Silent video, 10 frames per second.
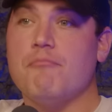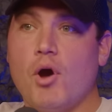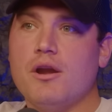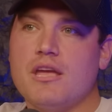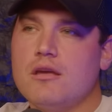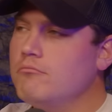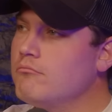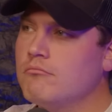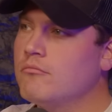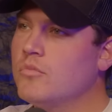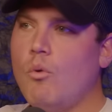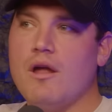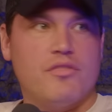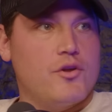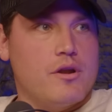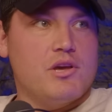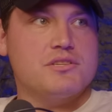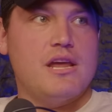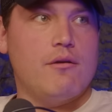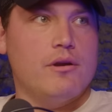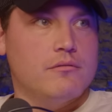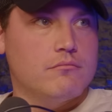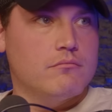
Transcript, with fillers: parking, what, 30 bucks an hour?